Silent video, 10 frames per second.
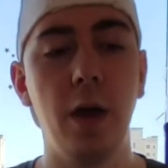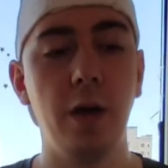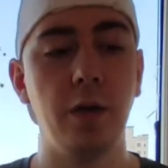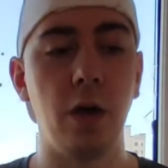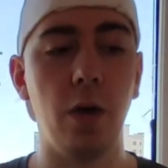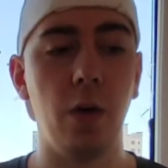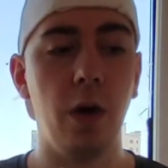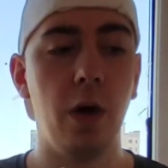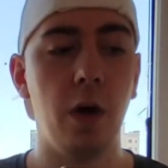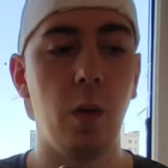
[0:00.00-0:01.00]
So
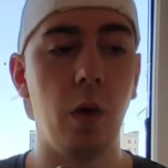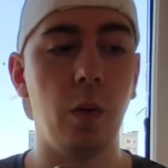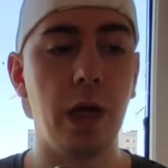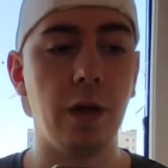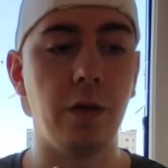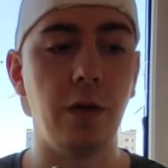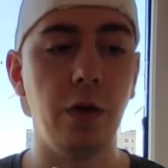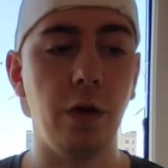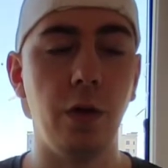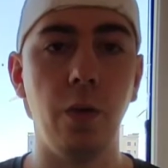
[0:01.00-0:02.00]
what we had to
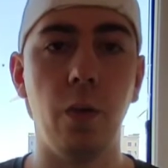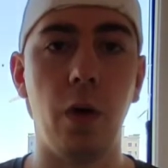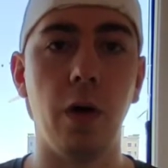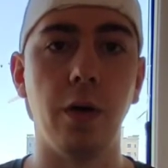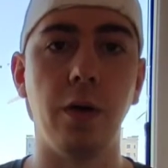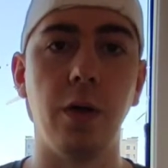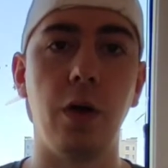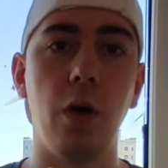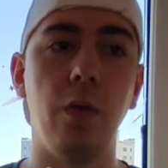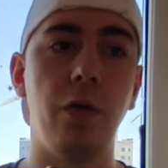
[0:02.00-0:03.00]
do was
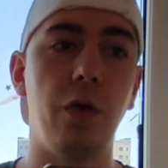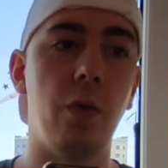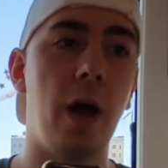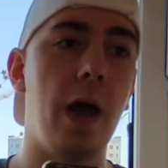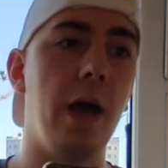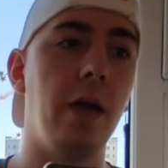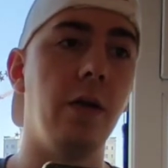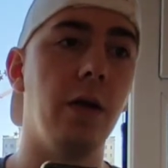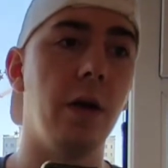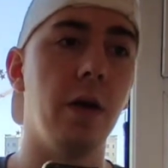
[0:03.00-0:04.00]
go to a
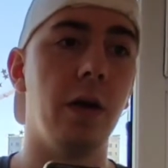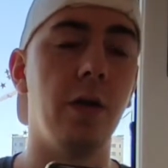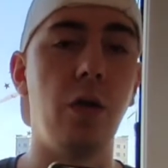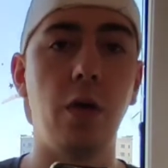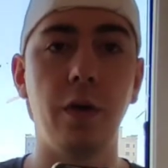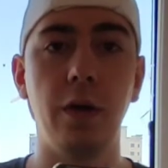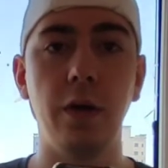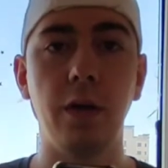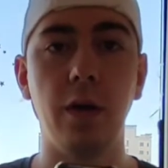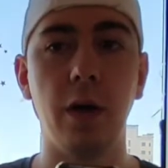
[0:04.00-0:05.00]

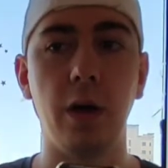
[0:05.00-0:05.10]
doctor's,